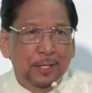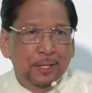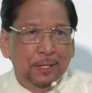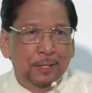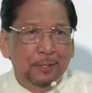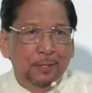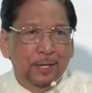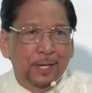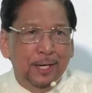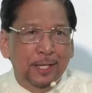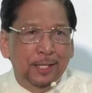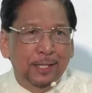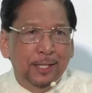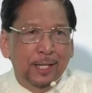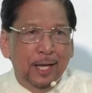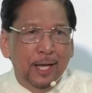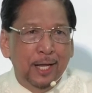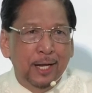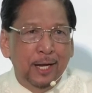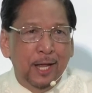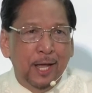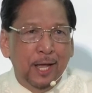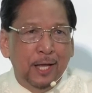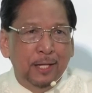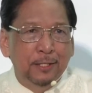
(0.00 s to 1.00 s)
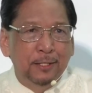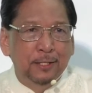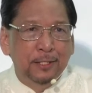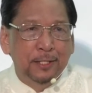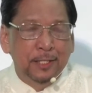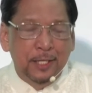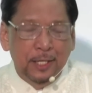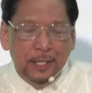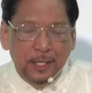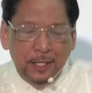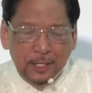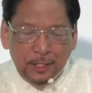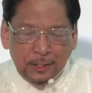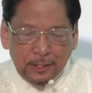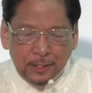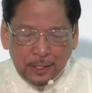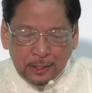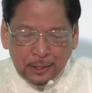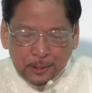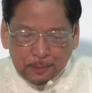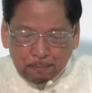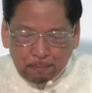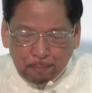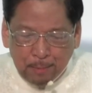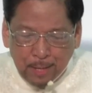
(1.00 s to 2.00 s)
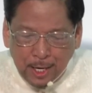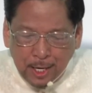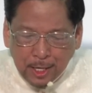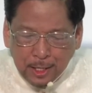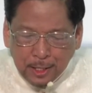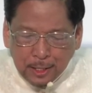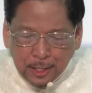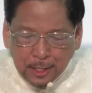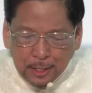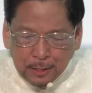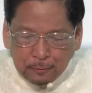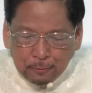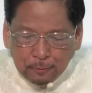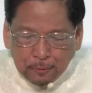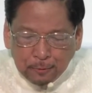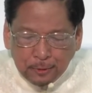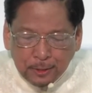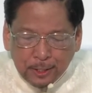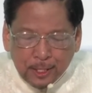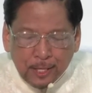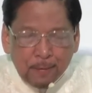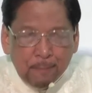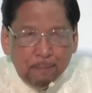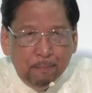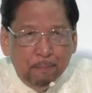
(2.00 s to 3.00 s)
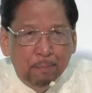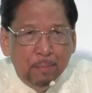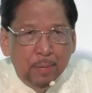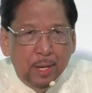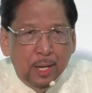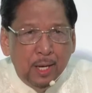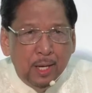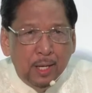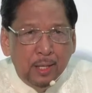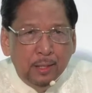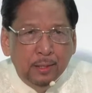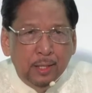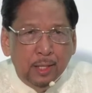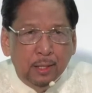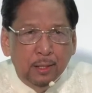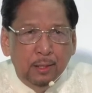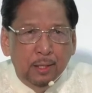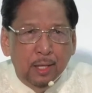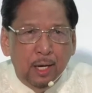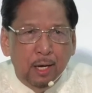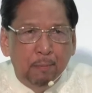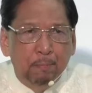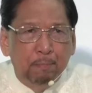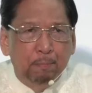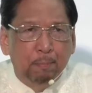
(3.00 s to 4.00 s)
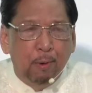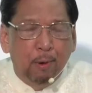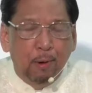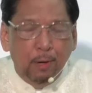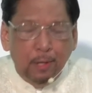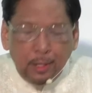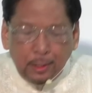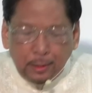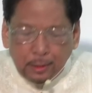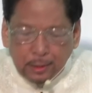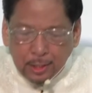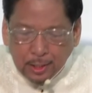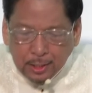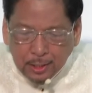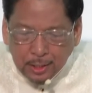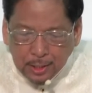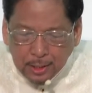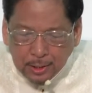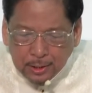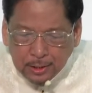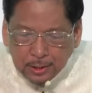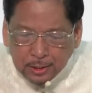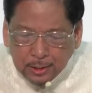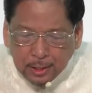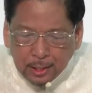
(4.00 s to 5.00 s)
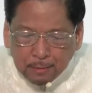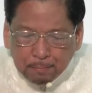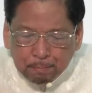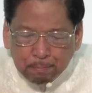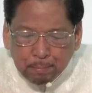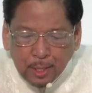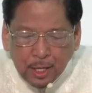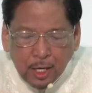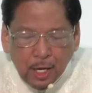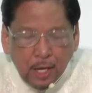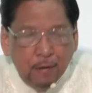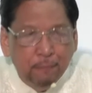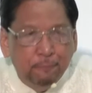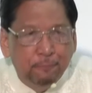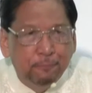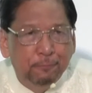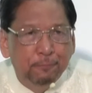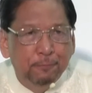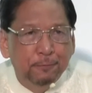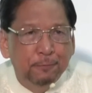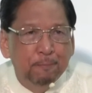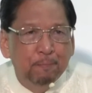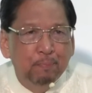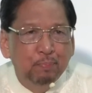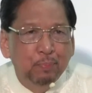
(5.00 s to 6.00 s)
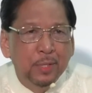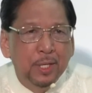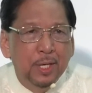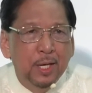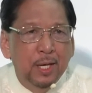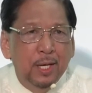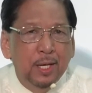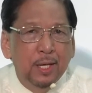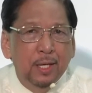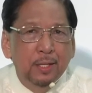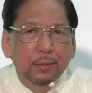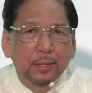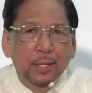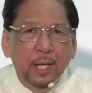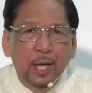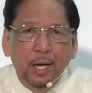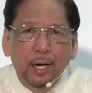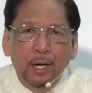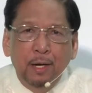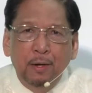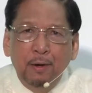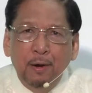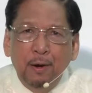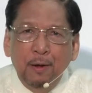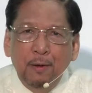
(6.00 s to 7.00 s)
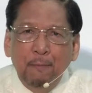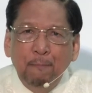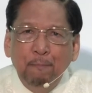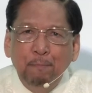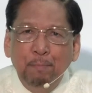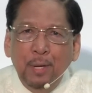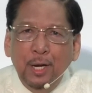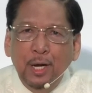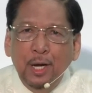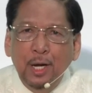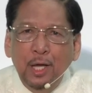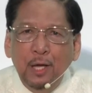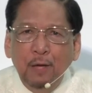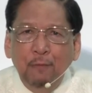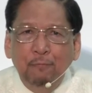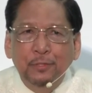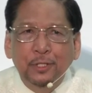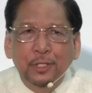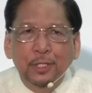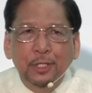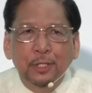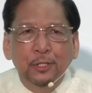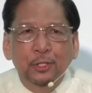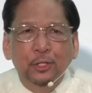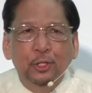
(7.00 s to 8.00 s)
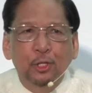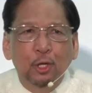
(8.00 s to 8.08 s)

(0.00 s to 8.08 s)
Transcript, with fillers: All right? And, and he is explaining to them that their polytheistic belief, their believes in